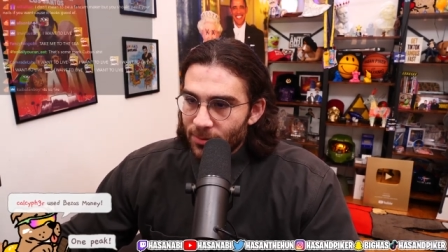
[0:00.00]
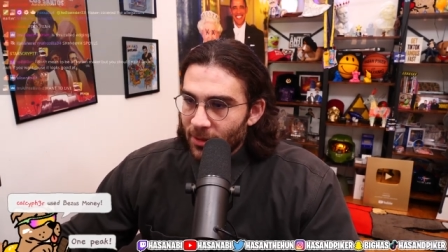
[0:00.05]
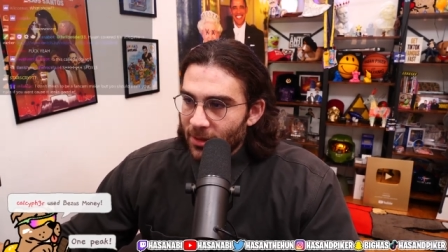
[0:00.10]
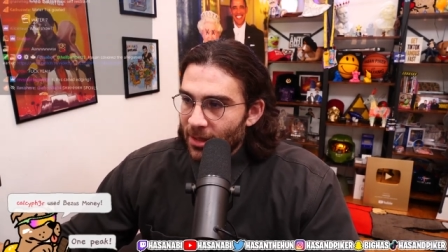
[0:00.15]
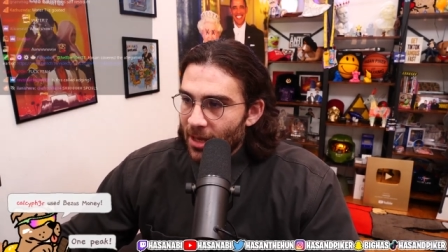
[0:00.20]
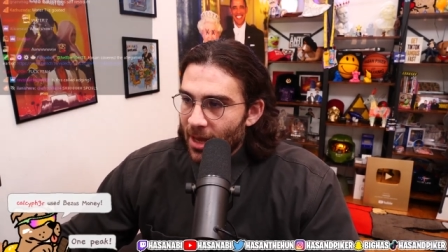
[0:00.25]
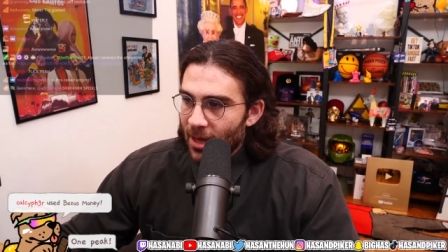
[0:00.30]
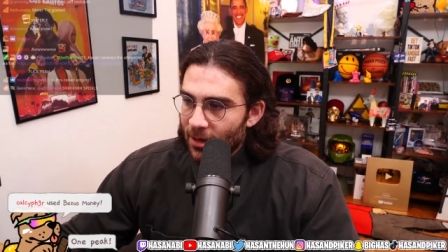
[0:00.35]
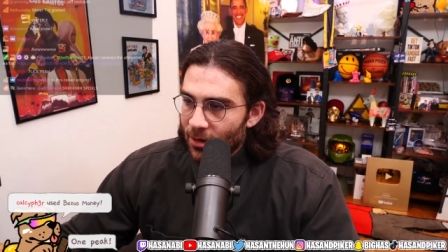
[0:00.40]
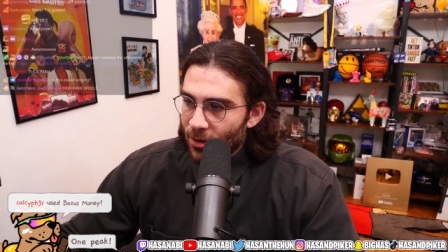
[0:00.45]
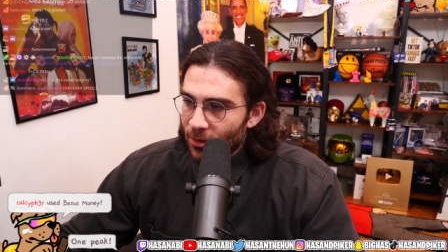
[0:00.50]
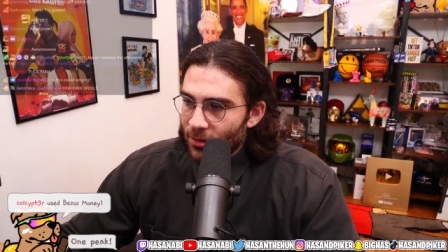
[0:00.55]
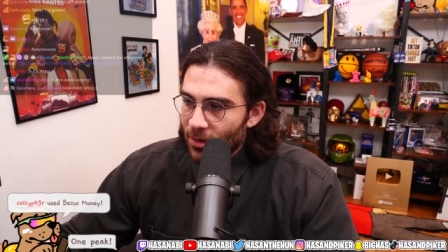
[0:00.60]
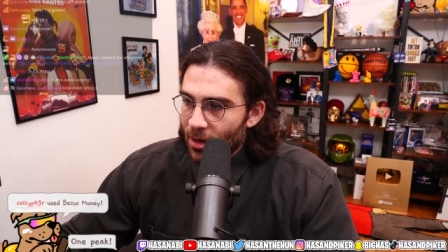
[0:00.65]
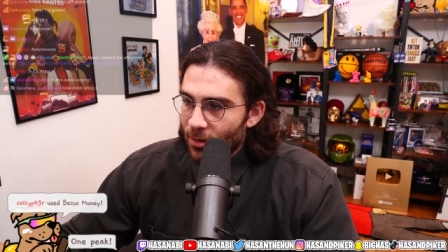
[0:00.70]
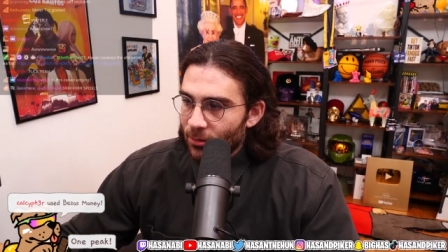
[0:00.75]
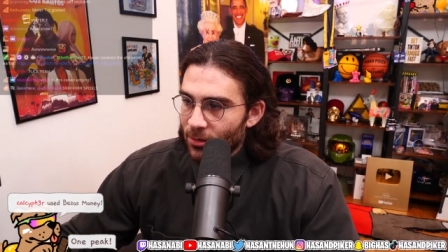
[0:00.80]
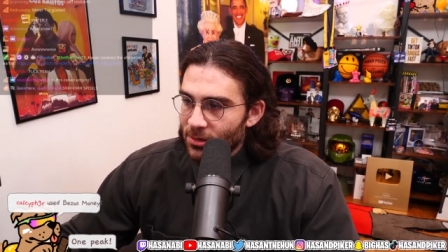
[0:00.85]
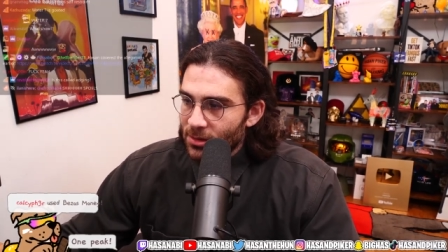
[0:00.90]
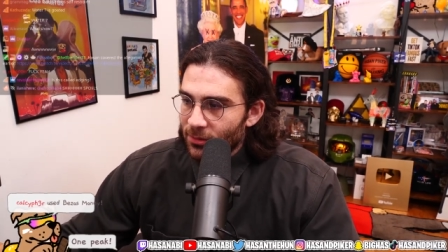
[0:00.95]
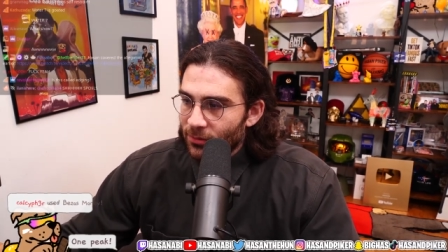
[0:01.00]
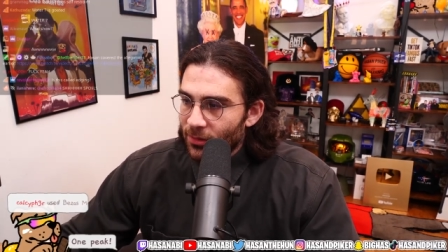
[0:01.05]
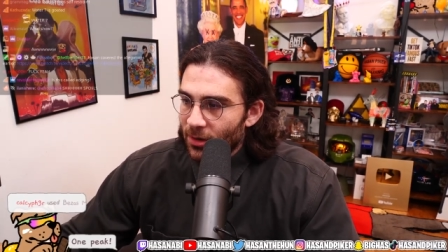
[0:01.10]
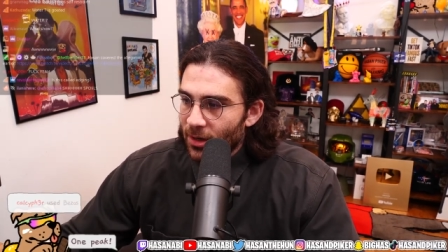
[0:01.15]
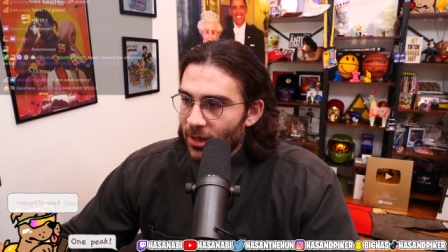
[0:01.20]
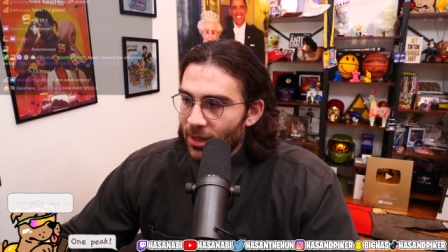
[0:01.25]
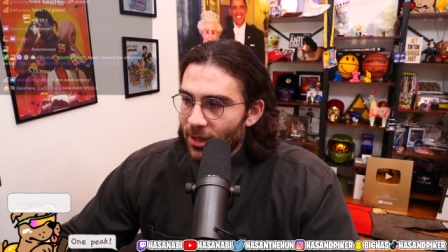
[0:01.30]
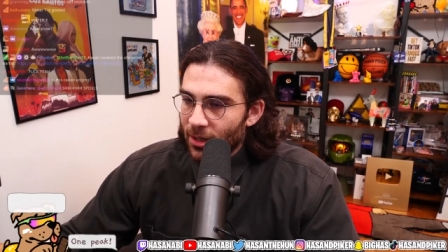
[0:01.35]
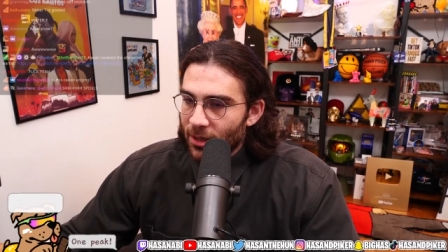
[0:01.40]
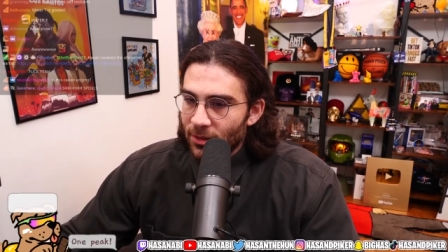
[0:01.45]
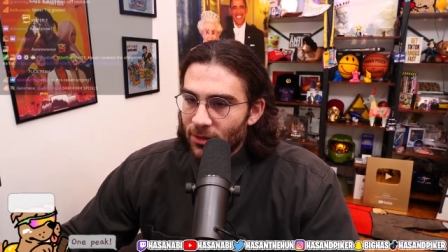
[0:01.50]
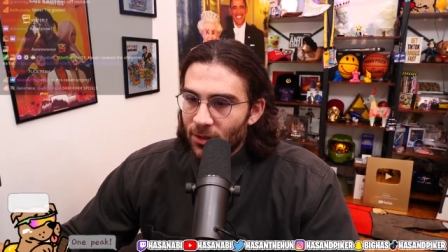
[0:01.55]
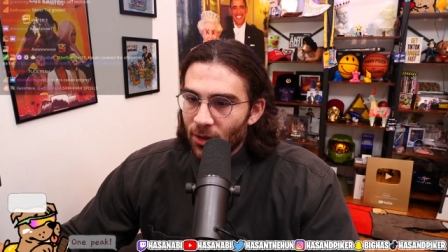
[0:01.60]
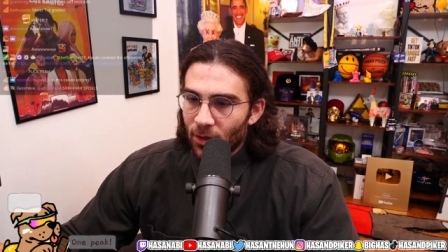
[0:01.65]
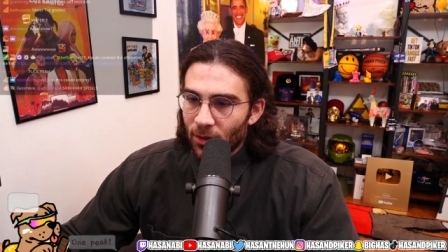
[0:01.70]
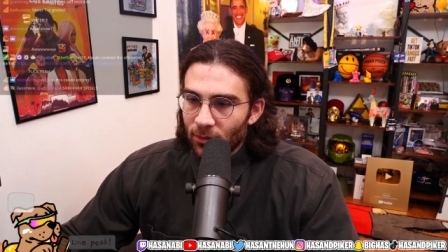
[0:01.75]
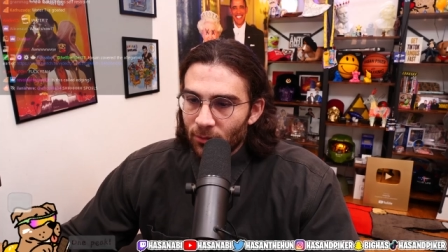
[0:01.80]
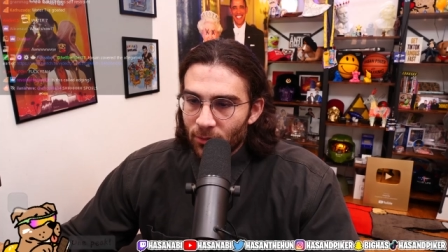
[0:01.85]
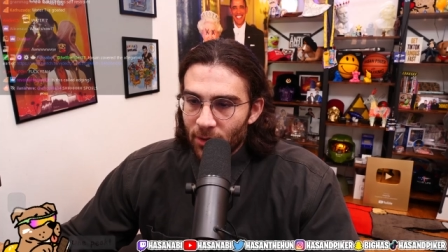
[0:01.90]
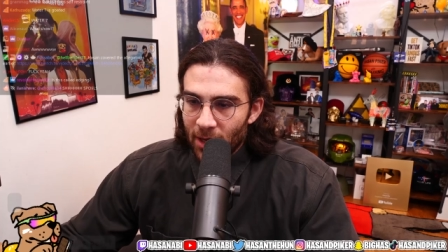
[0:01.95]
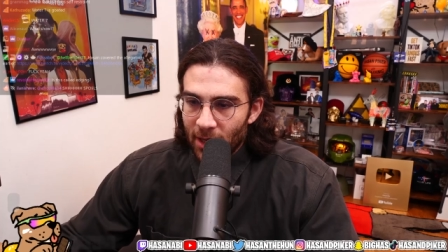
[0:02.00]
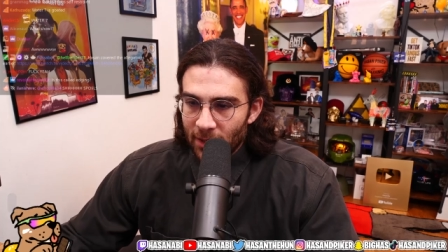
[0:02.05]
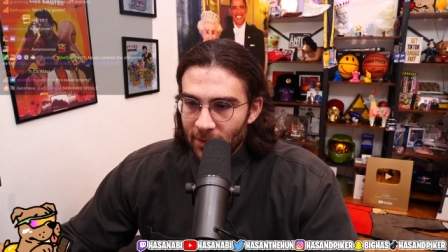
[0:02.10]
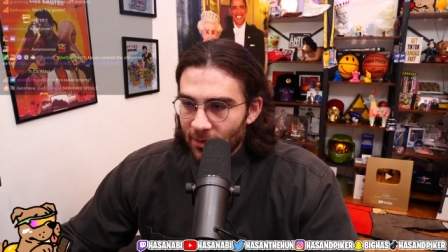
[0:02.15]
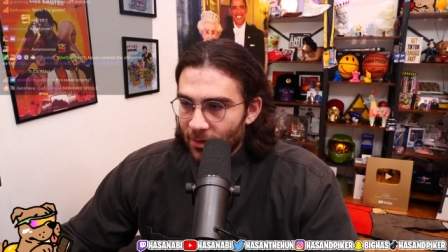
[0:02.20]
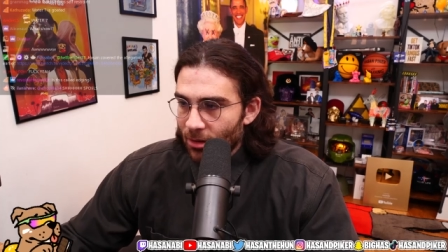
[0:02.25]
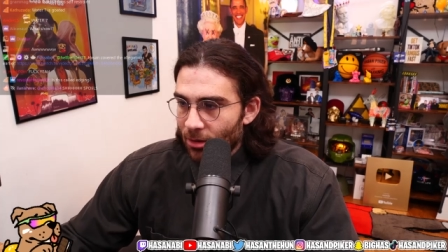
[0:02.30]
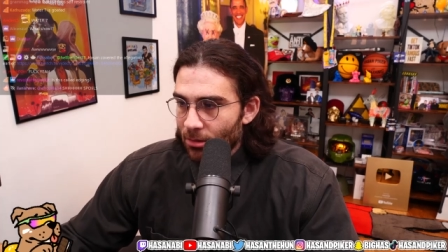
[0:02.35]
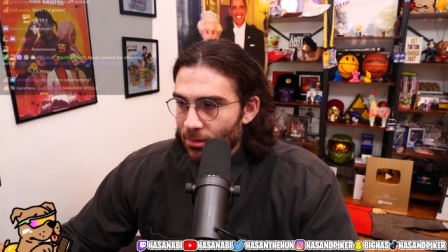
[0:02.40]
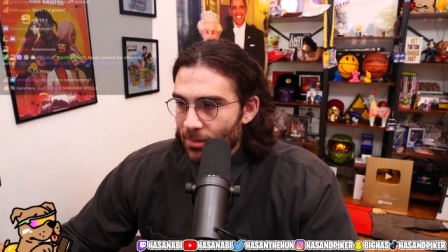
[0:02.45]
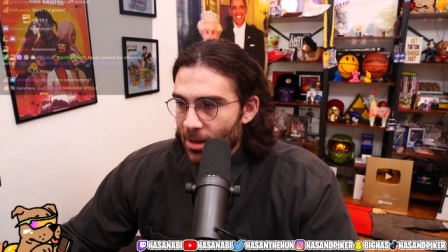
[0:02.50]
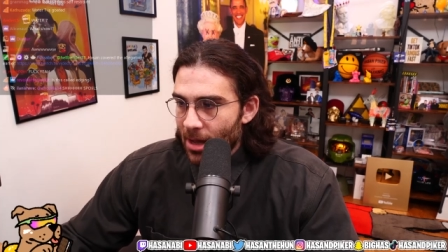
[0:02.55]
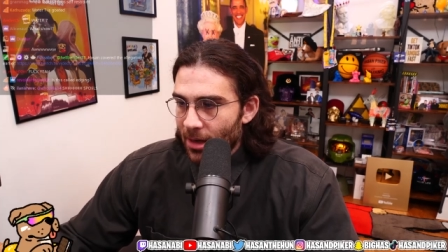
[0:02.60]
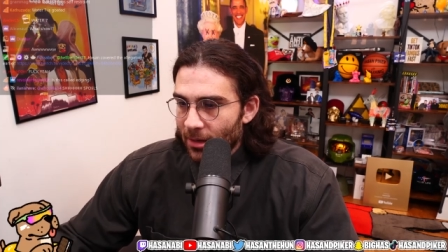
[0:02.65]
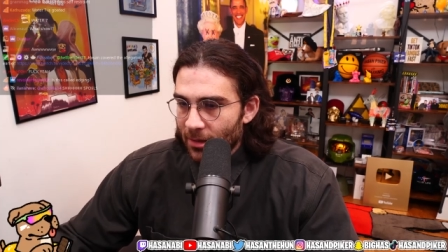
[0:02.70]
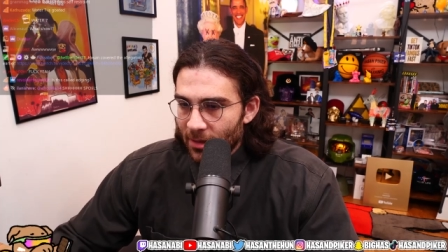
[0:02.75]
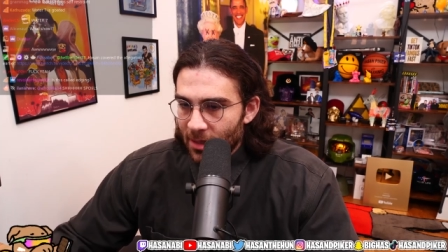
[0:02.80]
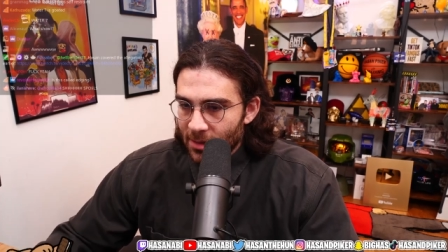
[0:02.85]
But yeah, no, that was a very adult way to go about it.